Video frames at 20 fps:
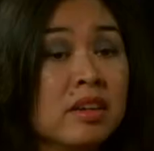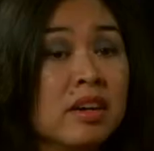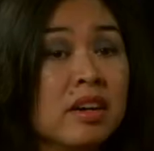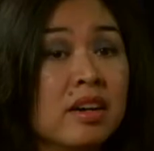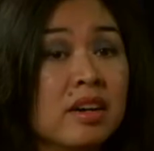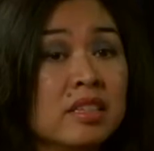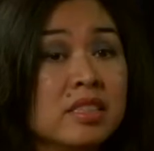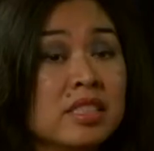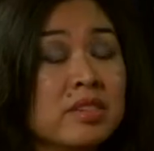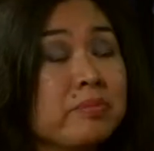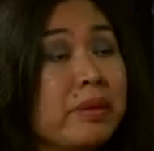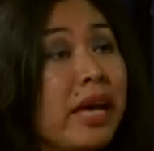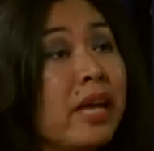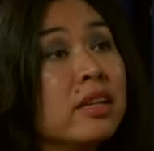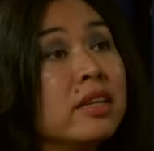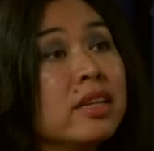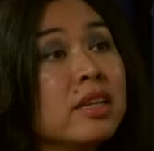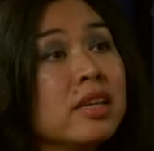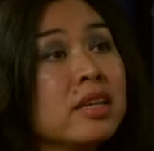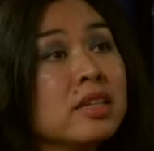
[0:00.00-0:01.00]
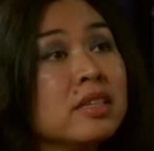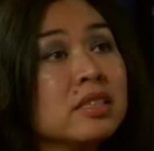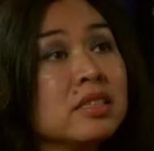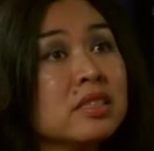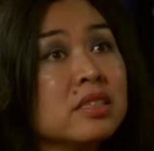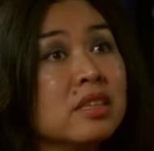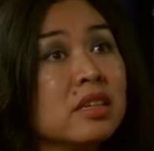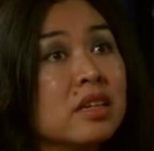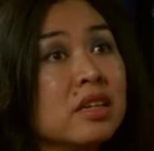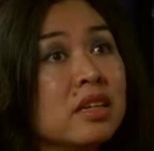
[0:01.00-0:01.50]
Uh, Simali
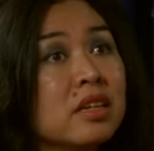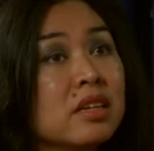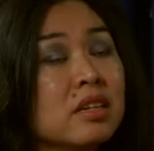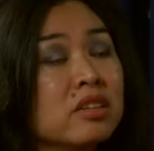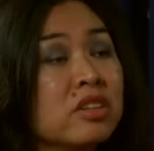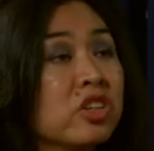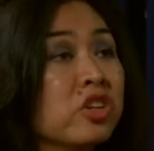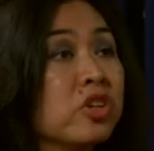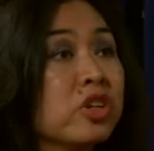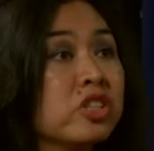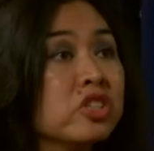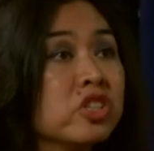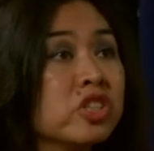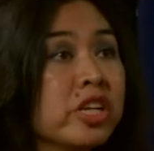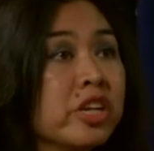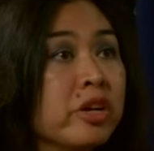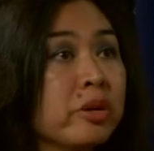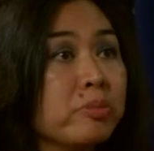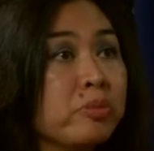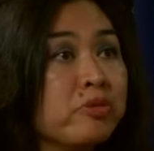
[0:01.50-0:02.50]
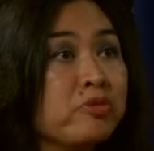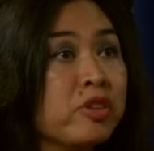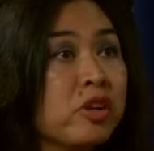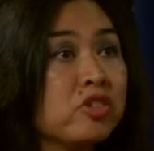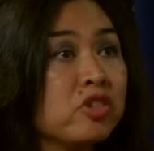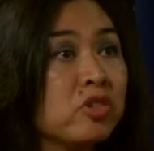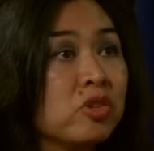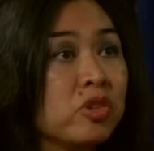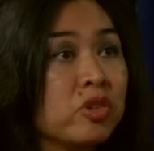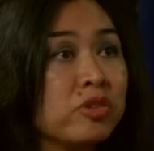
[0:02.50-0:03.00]
is uh, the current chair
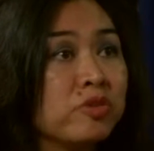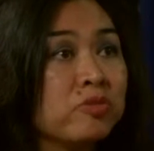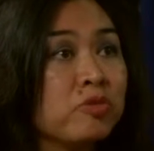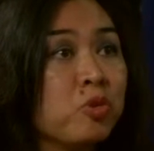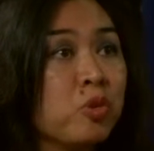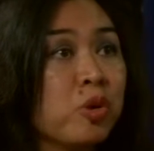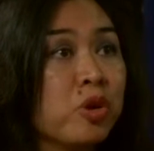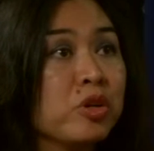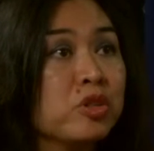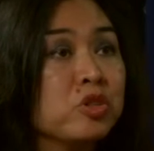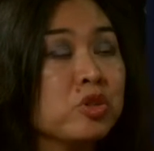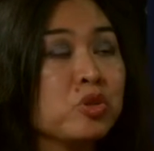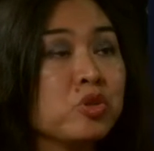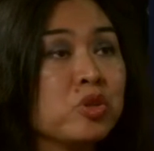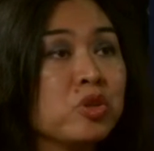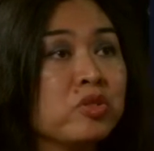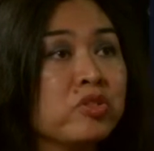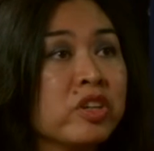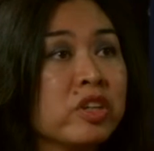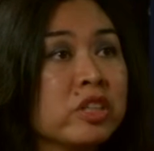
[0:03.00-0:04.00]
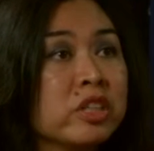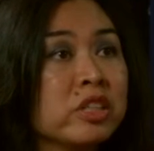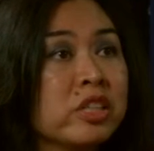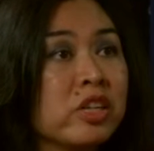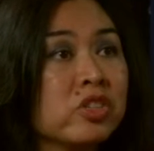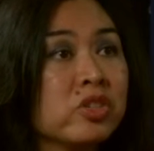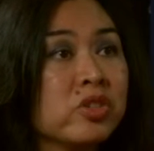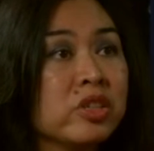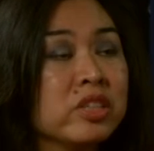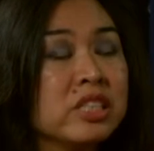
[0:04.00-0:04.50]
professor for New School of
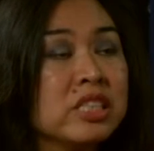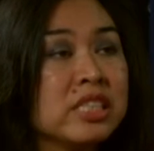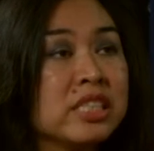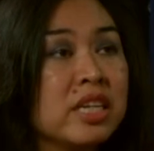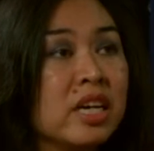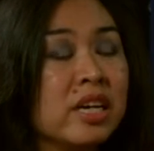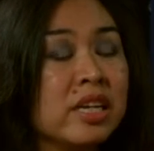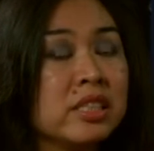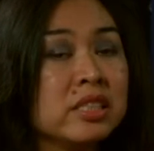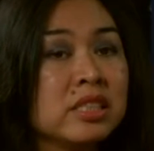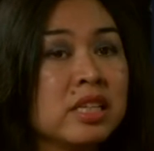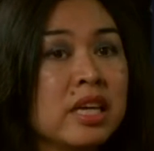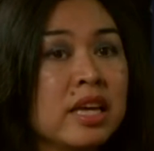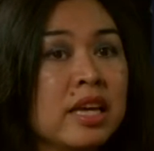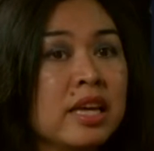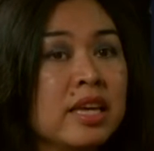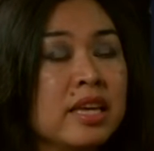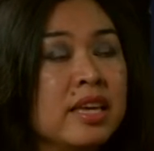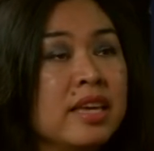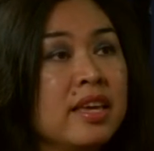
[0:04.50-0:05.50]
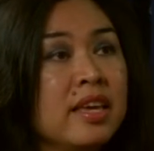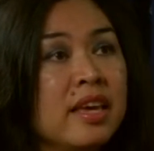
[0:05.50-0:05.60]
Architecture and Designs. He